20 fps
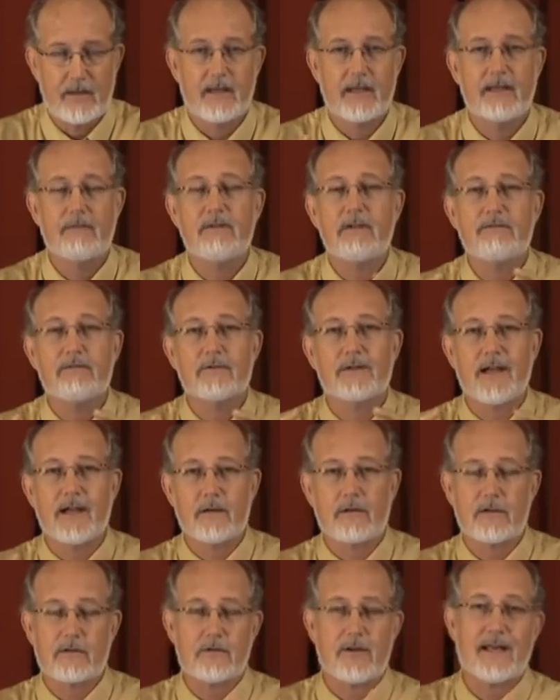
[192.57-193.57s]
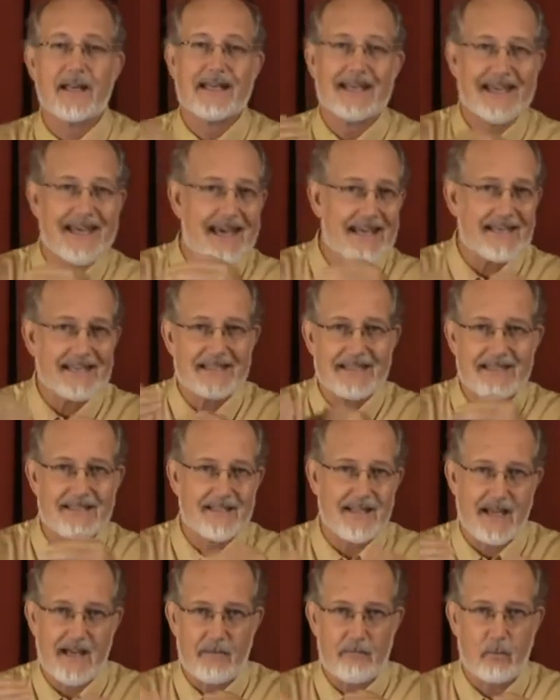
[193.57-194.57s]
even if you're not going to try to get in
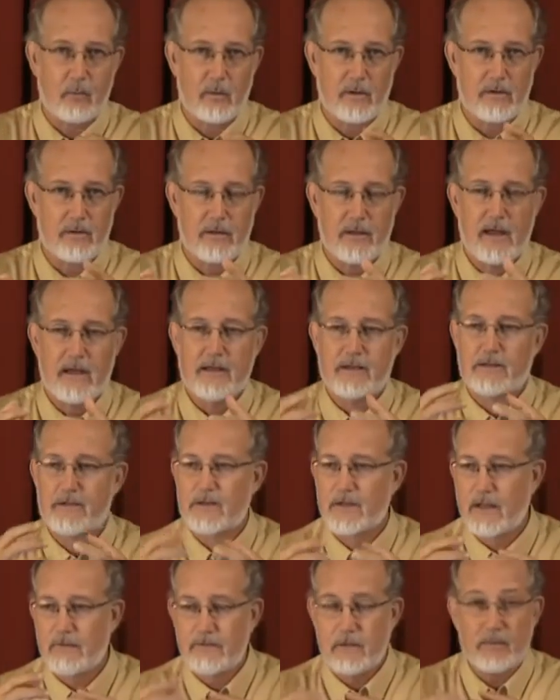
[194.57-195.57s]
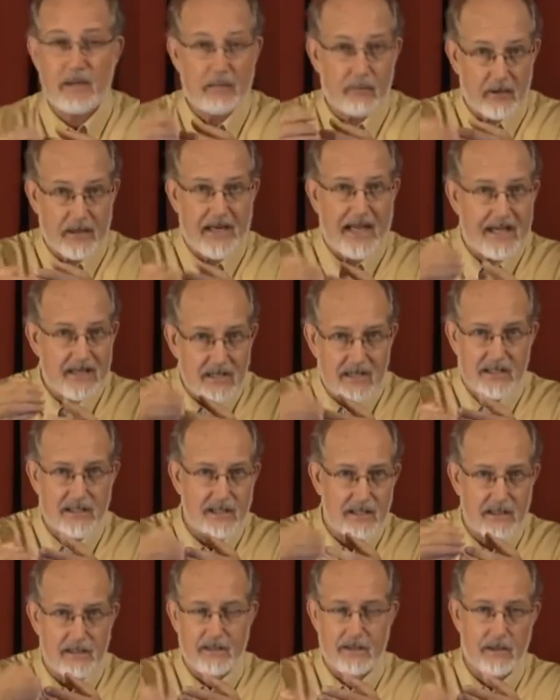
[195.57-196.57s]
step with stuff that people can
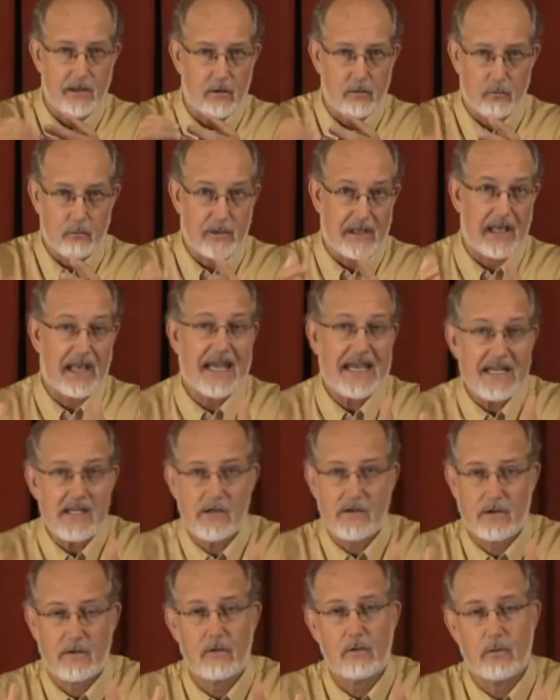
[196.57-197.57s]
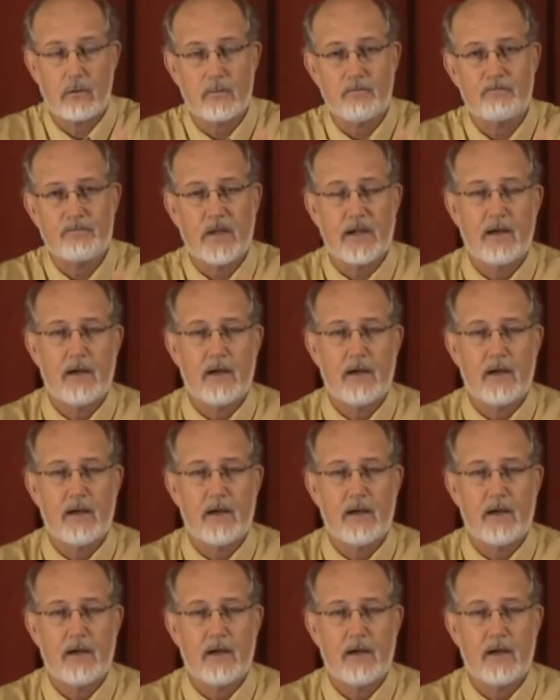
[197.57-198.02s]
actually, you know, relate to,